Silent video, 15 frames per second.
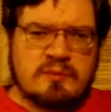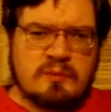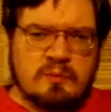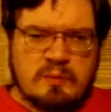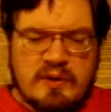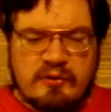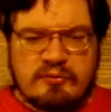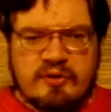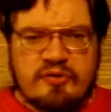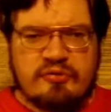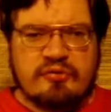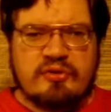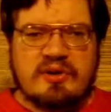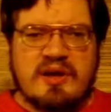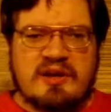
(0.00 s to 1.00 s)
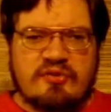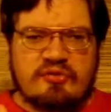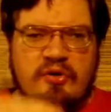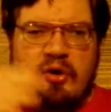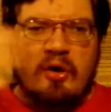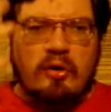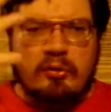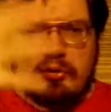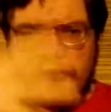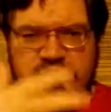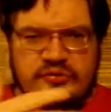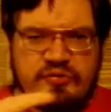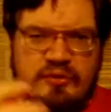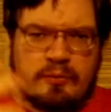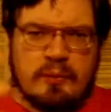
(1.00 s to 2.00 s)
well-rested, and it's a
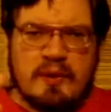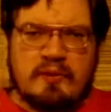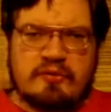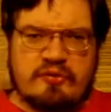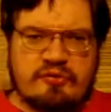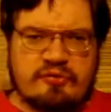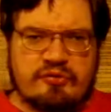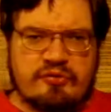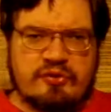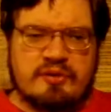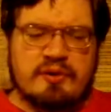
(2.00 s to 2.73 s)
holistic wellness